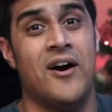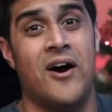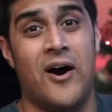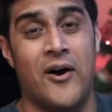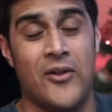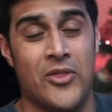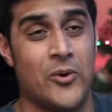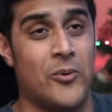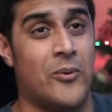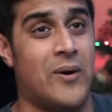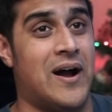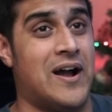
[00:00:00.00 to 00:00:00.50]

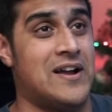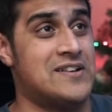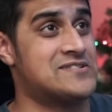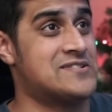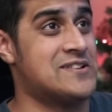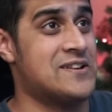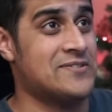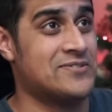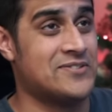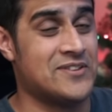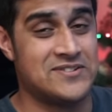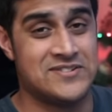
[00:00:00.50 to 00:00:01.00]
Otherwise,
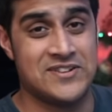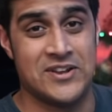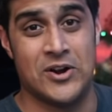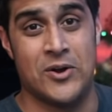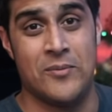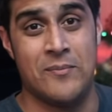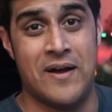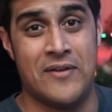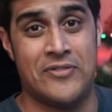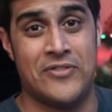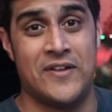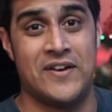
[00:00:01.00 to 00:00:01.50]
the Ditto
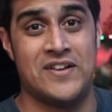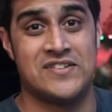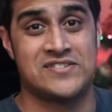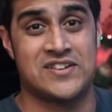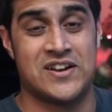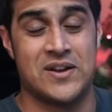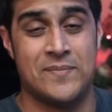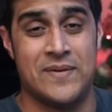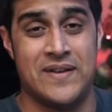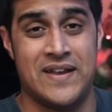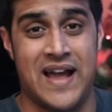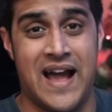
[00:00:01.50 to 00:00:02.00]
method is
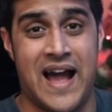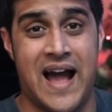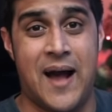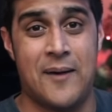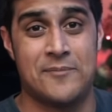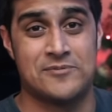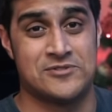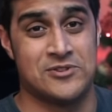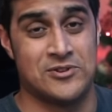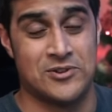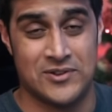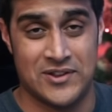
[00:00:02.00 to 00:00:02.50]
going to be
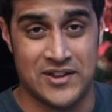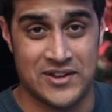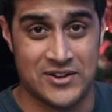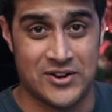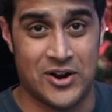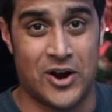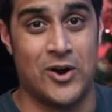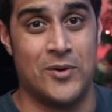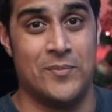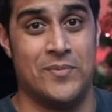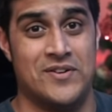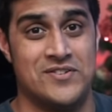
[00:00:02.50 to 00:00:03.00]
absolutely
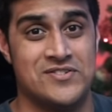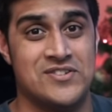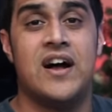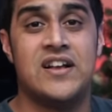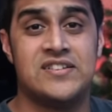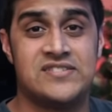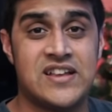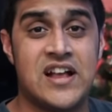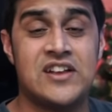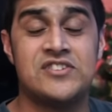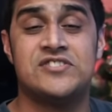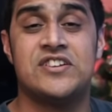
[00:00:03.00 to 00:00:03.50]
garbage.
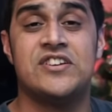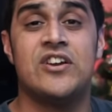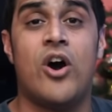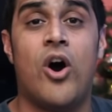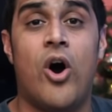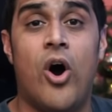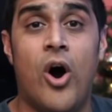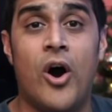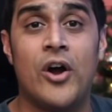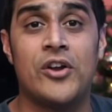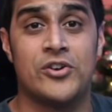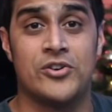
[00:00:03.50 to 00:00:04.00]
Essentially,
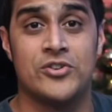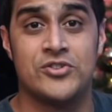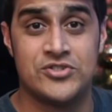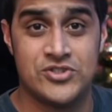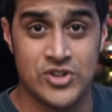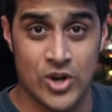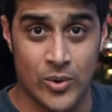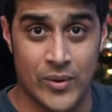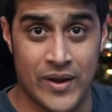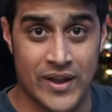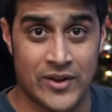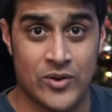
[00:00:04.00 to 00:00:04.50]
all you're
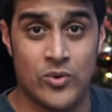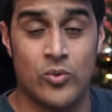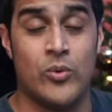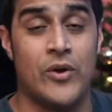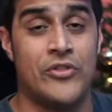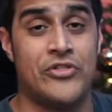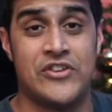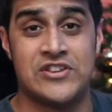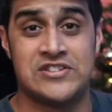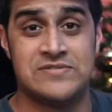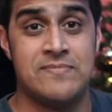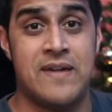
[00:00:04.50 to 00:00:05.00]
doing
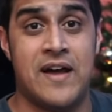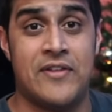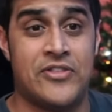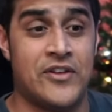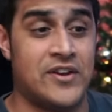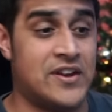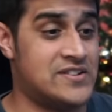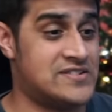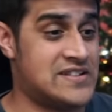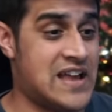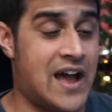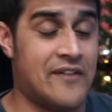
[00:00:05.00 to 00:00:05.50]
with this
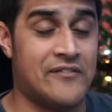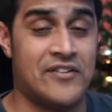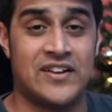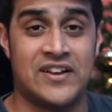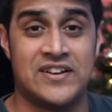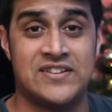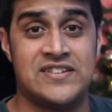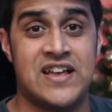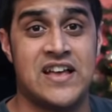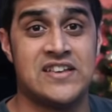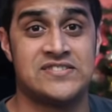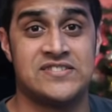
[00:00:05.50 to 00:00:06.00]
method is having a
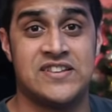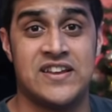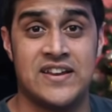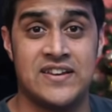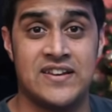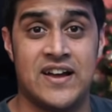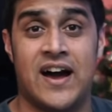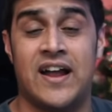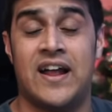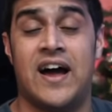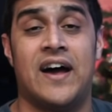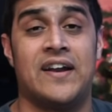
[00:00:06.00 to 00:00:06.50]
Destiny
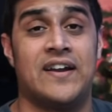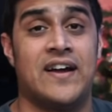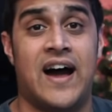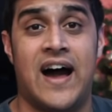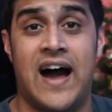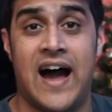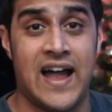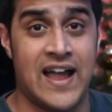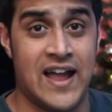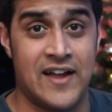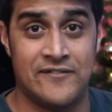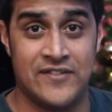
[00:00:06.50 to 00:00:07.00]
Knot on a
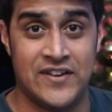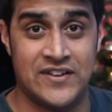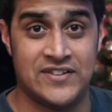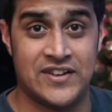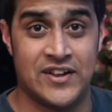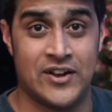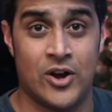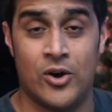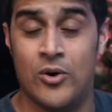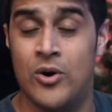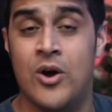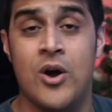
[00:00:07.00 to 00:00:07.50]
high IV
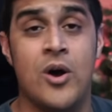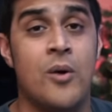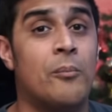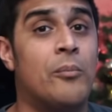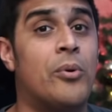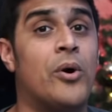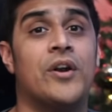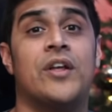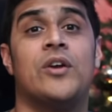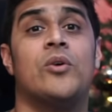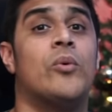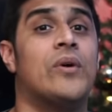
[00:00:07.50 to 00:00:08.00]
Ditto,
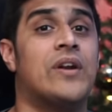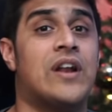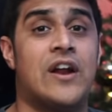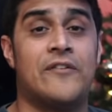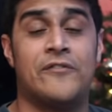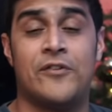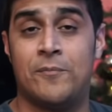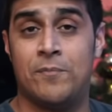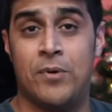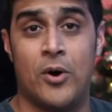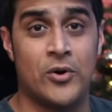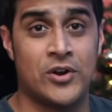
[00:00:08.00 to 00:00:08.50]
putting
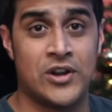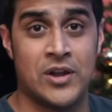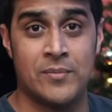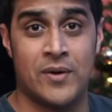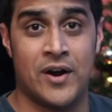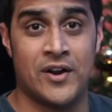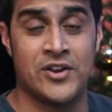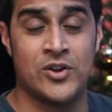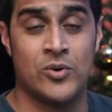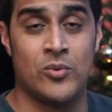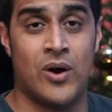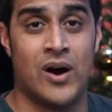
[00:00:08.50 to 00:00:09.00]
whatever
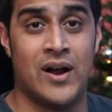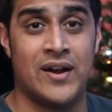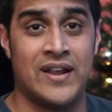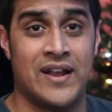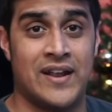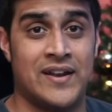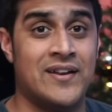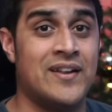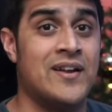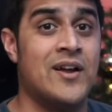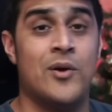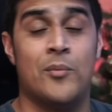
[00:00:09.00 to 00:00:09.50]
Pokemon you want
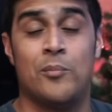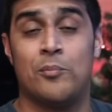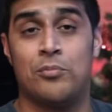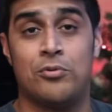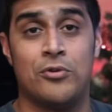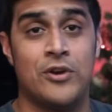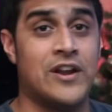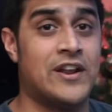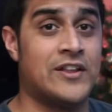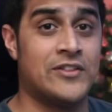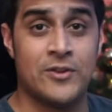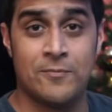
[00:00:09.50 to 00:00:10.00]
in,
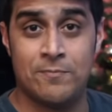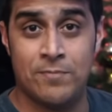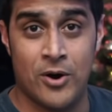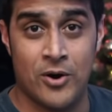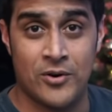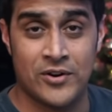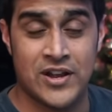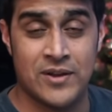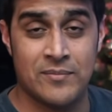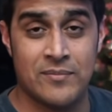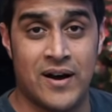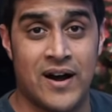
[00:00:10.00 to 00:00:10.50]
breeding the
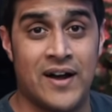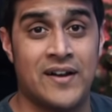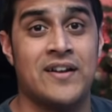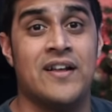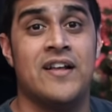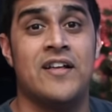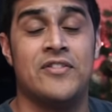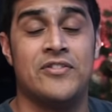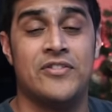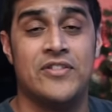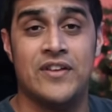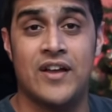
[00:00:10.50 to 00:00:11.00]
Pokemon,
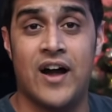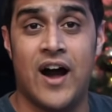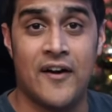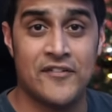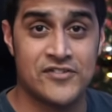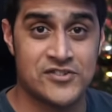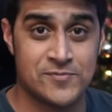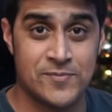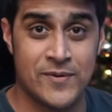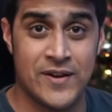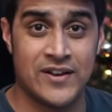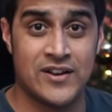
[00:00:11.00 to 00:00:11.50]
the
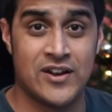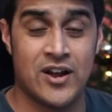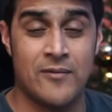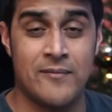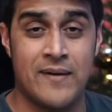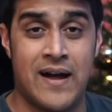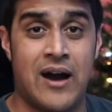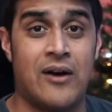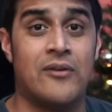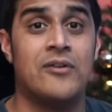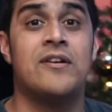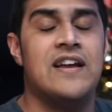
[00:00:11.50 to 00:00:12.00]
offspring come
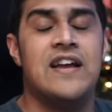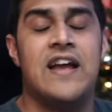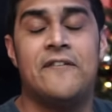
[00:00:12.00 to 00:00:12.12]
out.